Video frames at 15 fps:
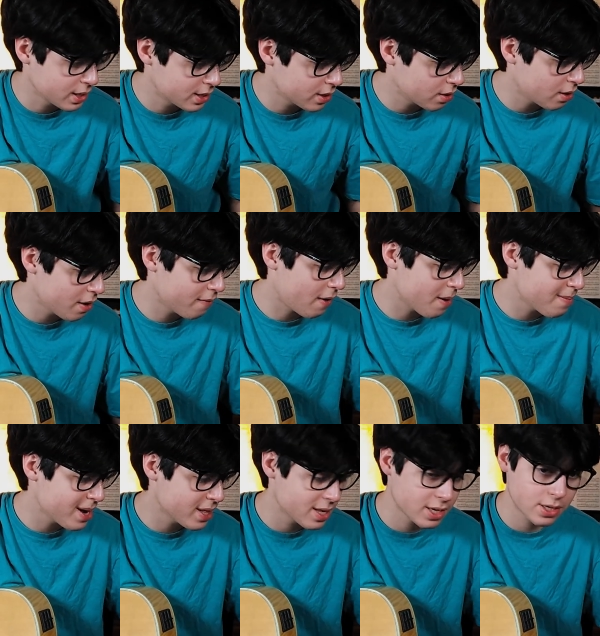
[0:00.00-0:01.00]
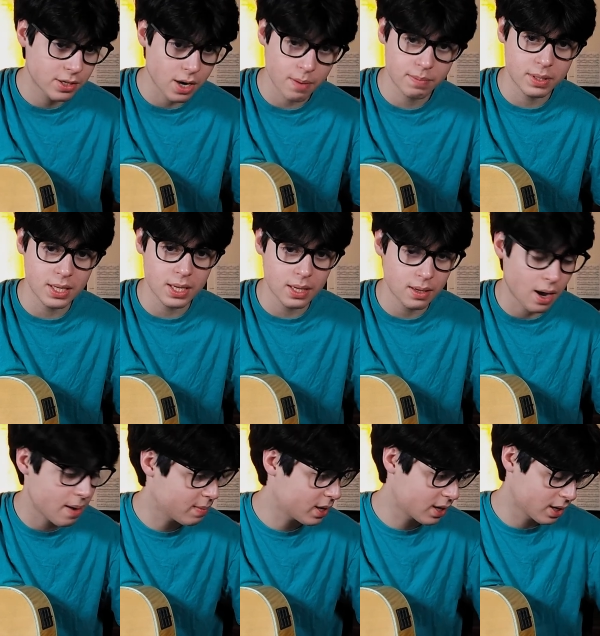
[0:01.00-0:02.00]
So if I made this drop T,
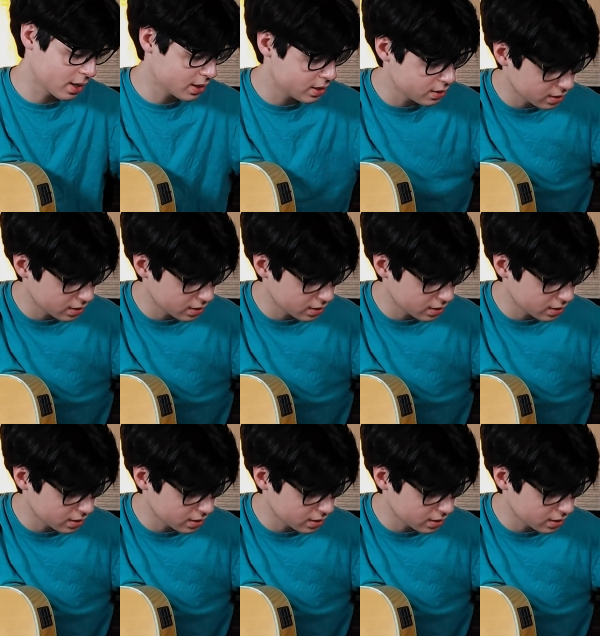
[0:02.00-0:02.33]
I'm not gonna tune